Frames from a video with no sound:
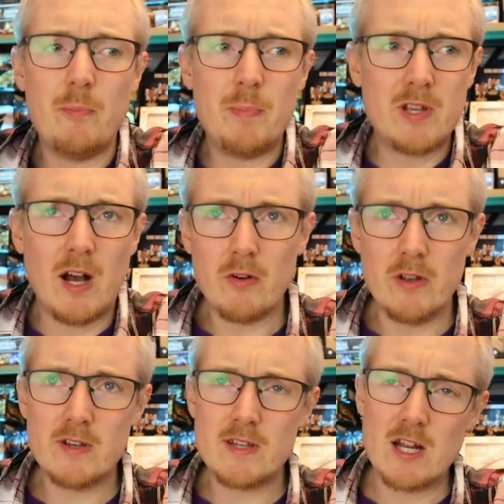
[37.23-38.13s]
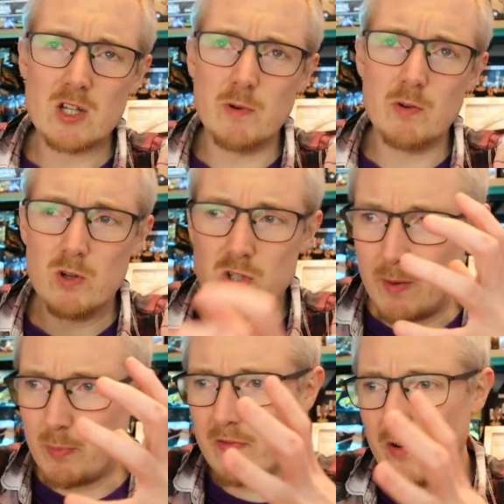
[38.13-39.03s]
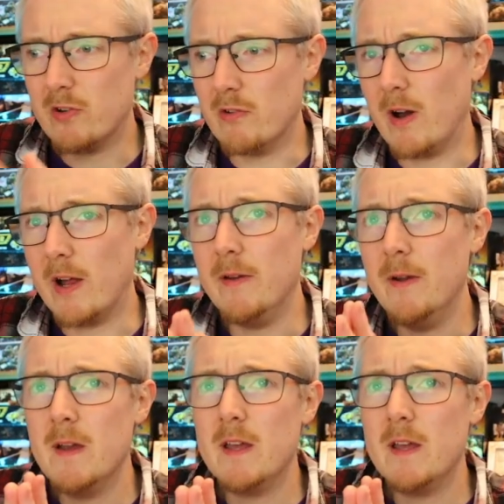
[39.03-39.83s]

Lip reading: battalion detachment, which I prefer to run,